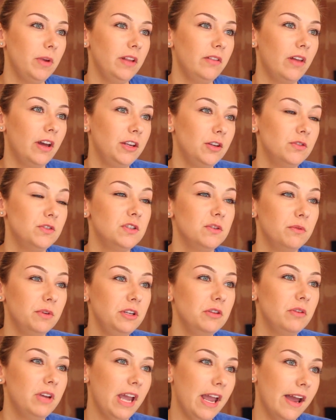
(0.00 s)
me that you do what you
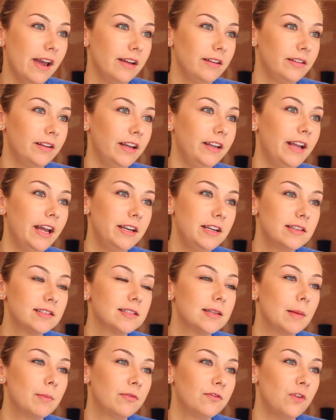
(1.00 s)
can, and any step
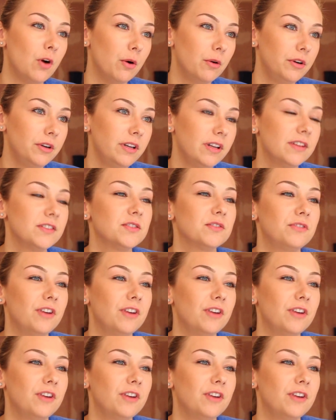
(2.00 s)
forward is